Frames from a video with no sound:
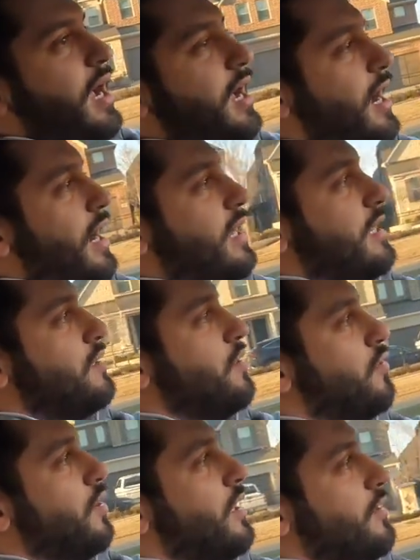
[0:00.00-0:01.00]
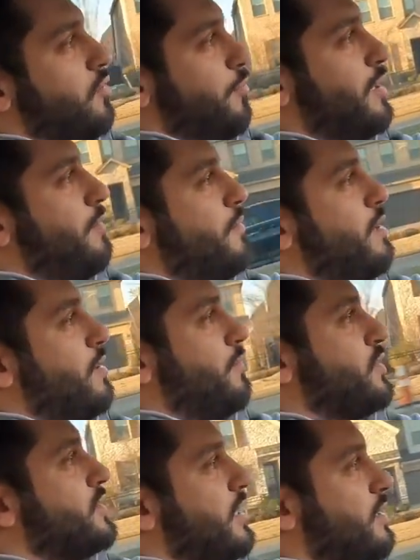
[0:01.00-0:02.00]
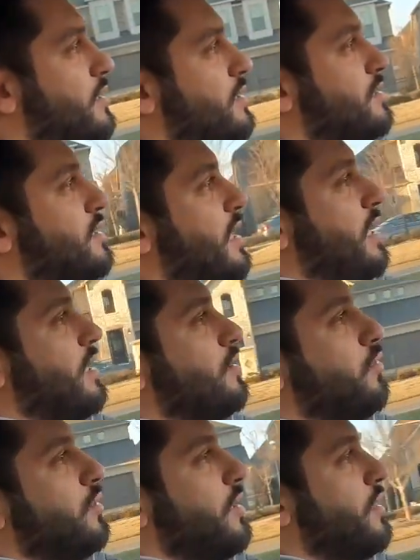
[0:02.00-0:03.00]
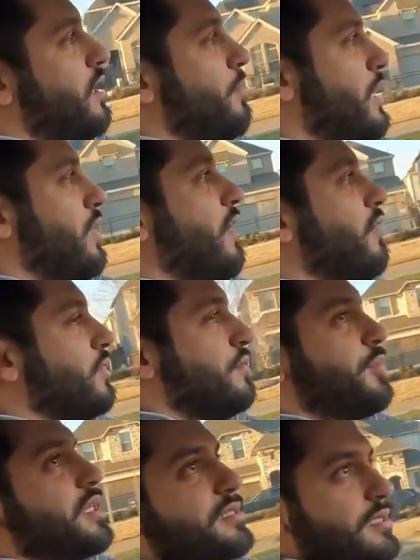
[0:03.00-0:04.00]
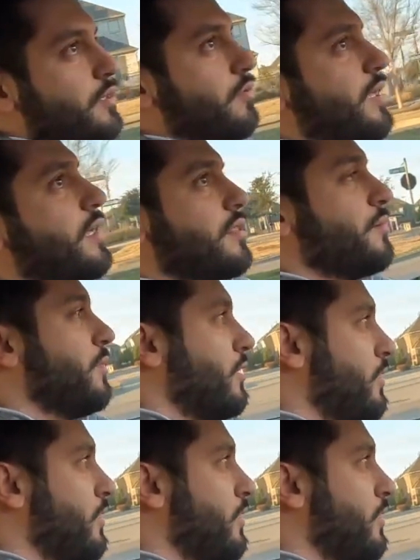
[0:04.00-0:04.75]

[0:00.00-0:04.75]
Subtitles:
I know a little bit about Mercedes, and I know nothing about Audi because I don't like them.